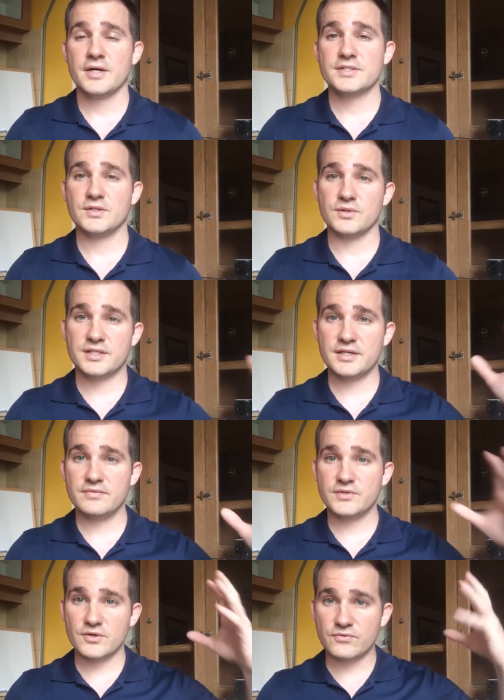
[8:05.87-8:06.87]
So
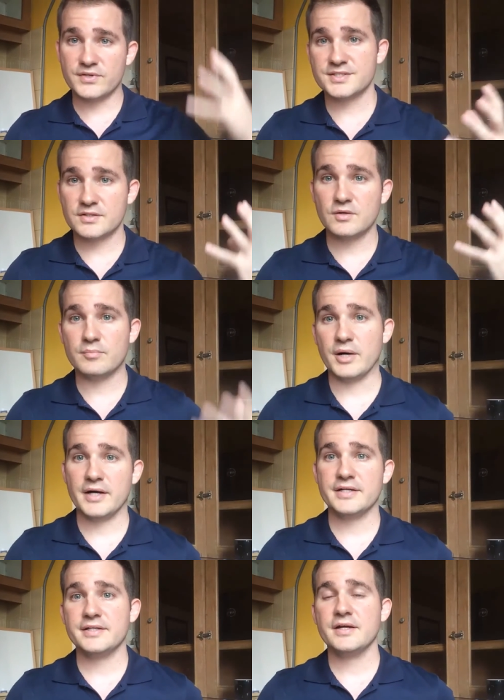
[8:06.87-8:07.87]
give your physical
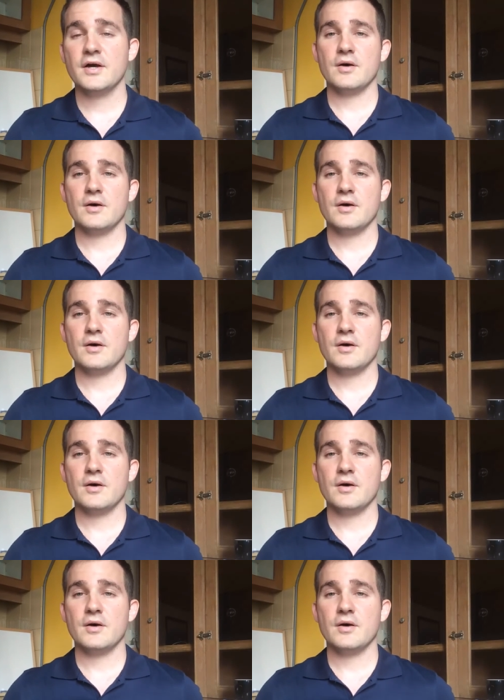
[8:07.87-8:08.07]
body